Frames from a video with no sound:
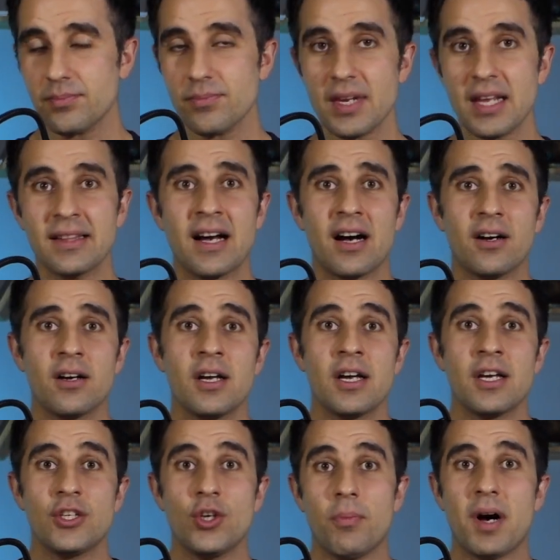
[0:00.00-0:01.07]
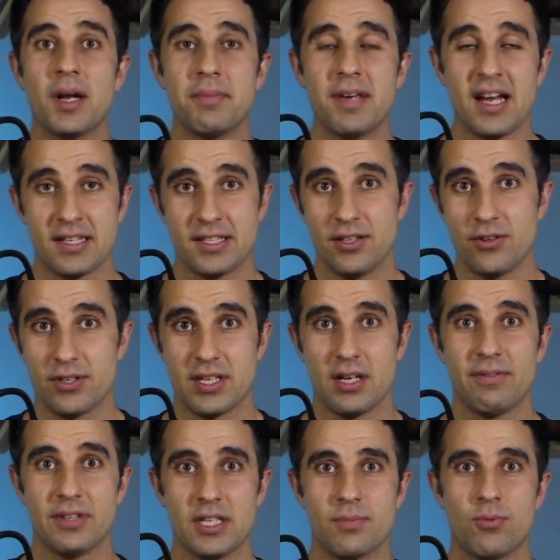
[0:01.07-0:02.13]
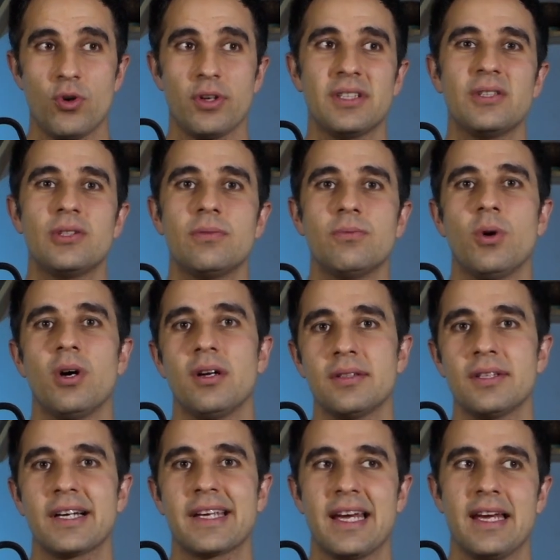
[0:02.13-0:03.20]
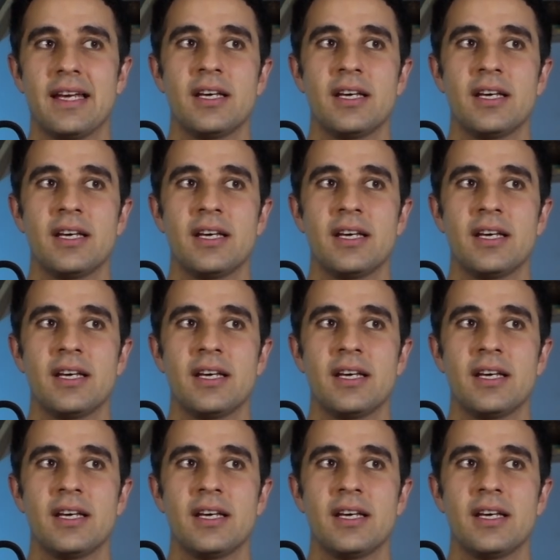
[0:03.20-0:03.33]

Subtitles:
Now, you might be asking yourself at this point, well, okay,